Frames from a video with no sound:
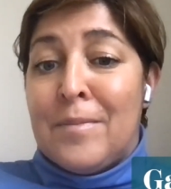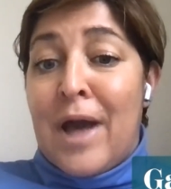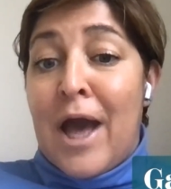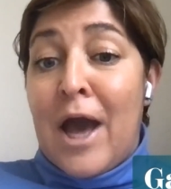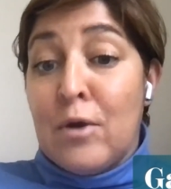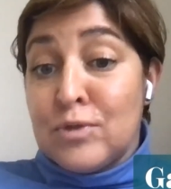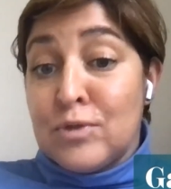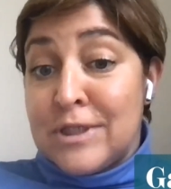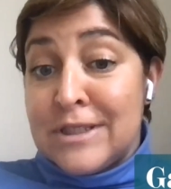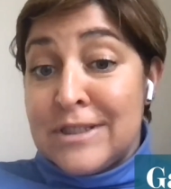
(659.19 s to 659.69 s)

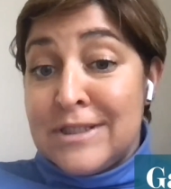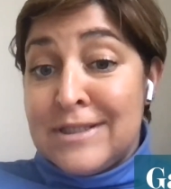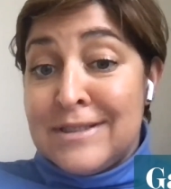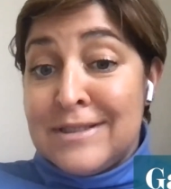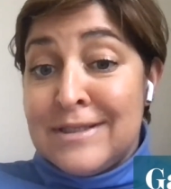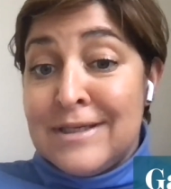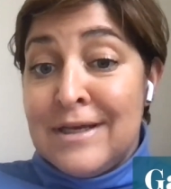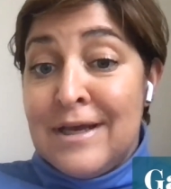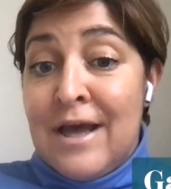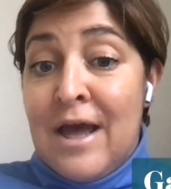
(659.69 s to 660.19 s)
houses.
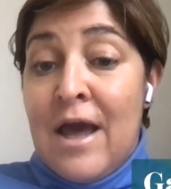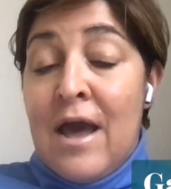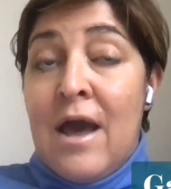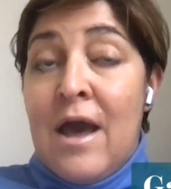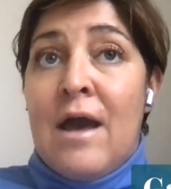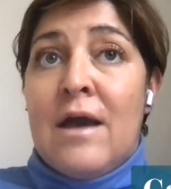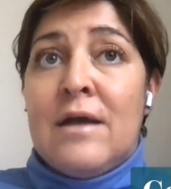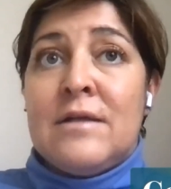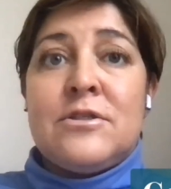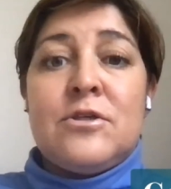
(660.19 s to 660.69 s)

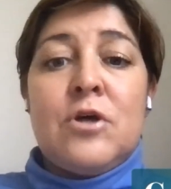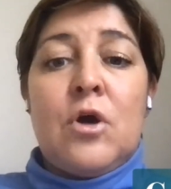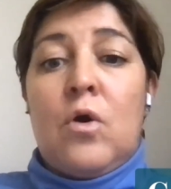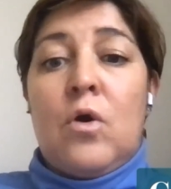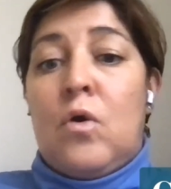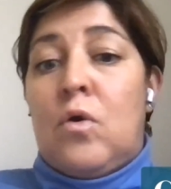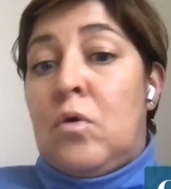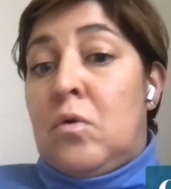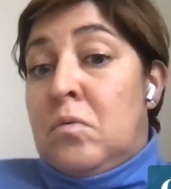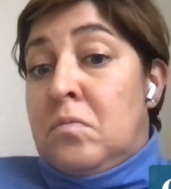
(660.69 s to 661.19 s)
And
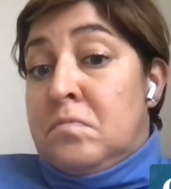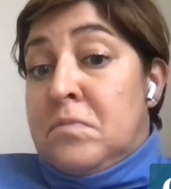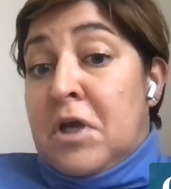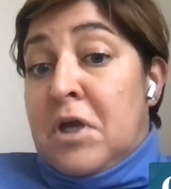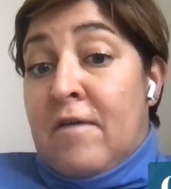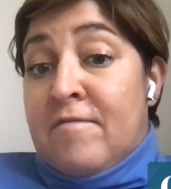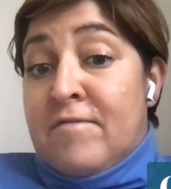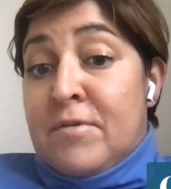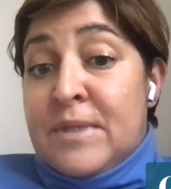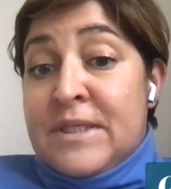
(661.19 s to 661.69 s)
so the
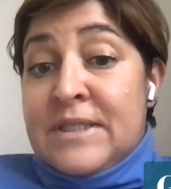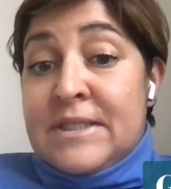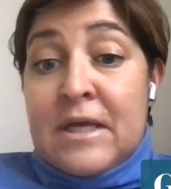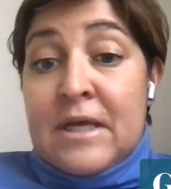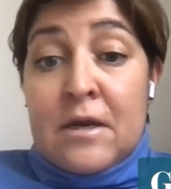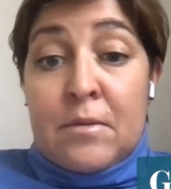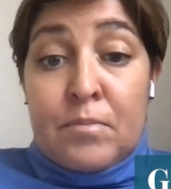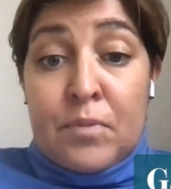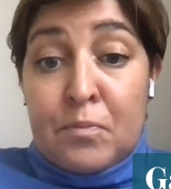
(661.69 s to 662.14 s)
government set